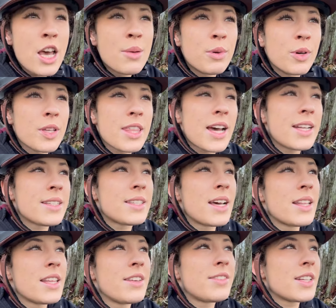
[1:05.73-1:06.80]
But with that
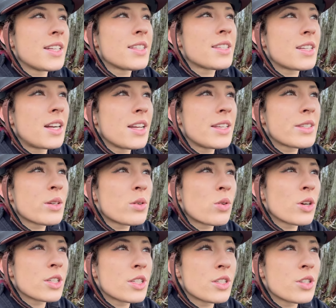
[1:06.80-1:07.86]
said, they've done studies on
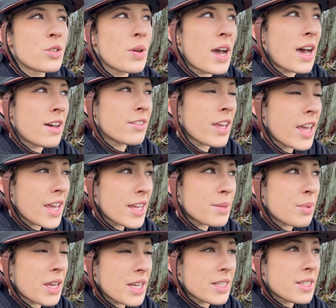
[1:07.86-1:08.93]
horses who have
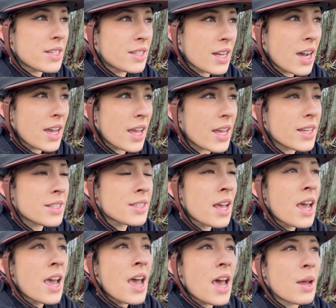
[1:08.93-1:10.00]
hay-based diets,
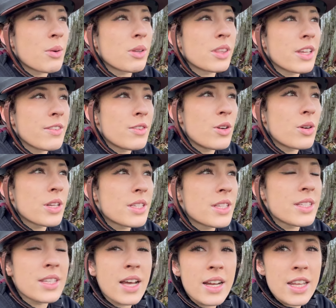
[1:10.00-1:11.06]
and what they've noticed
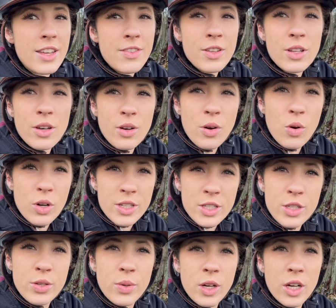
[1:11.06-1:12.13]
is that even though
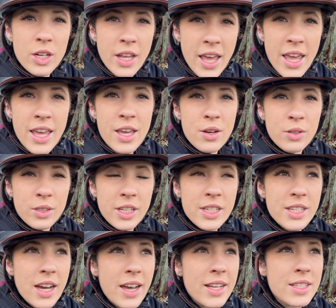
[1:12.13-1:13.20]
horses who are on hay-only
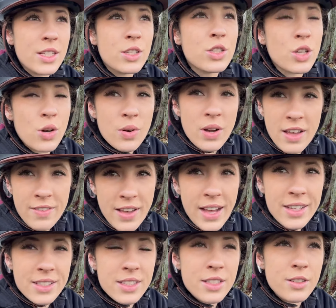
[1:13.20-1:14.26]
diets and don't have
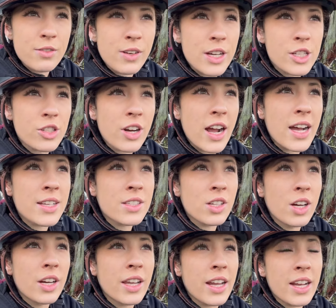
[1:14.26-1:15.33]
access to fresh grass
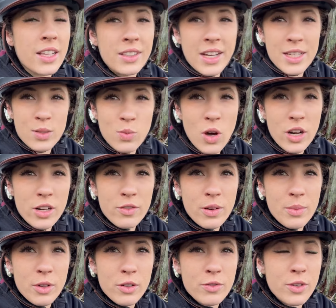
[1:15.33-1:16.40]
are getting less water
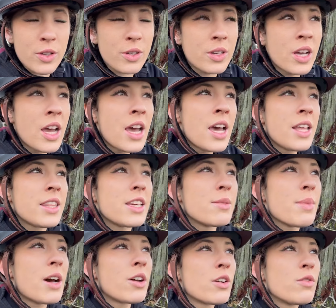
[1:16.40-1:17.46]
from their food, the
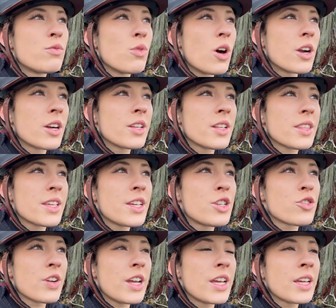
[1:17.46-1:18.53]
amount of water that they
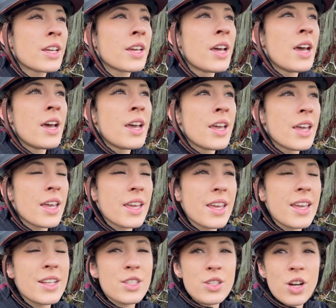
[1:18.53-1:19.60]
drink
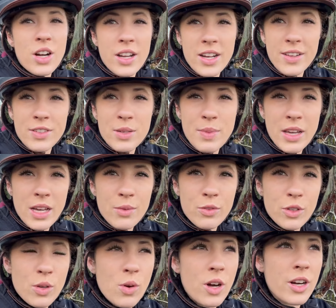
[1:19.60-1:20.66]
is not enough to make up for
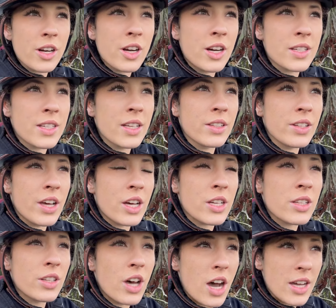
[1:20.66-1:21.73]
the water content
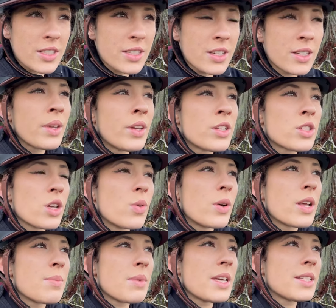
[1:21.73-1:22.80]
lost. So what
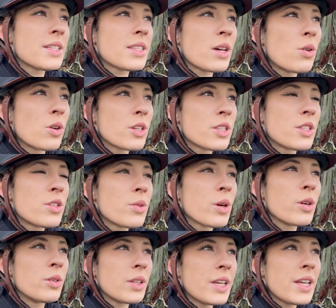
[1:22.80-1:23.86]
it means is that horses who are
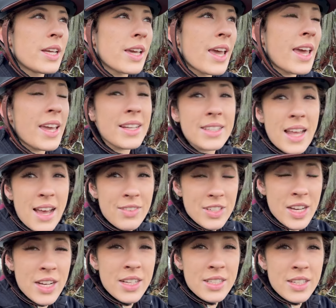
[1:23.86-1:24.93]
only eating hay have a
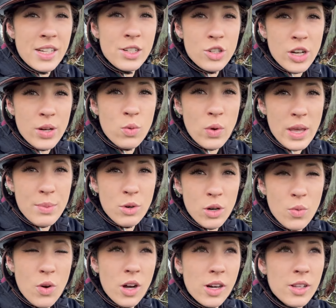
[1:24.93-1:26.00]
tendency to drink way more
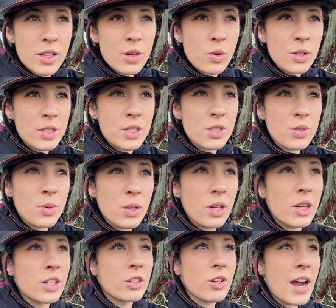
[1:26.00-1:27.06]
water than horses who are
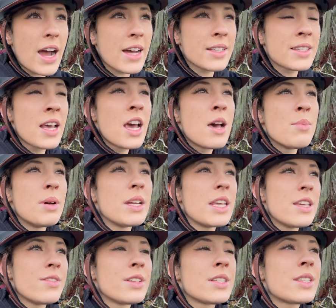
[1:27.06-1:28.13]
on grass, but
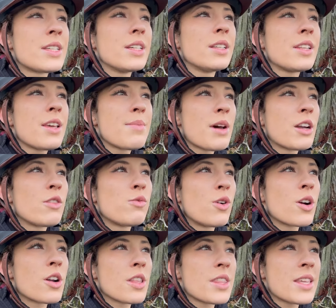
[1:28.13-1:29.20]
even still, the amount of
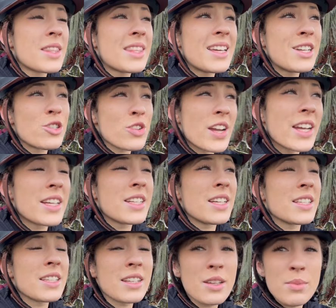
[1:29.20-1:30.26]
water that they drink
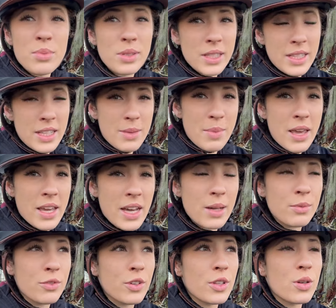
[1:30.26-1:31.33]
doesn't completely make up
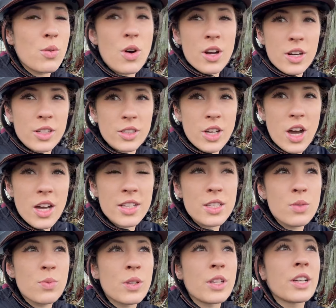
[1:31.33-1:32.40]
for the water
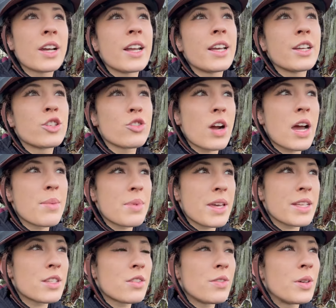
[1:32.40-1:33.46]
lost when they're getting
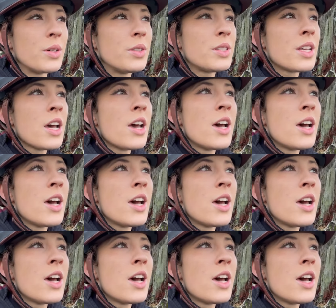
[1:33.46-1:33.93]
dry-based foods.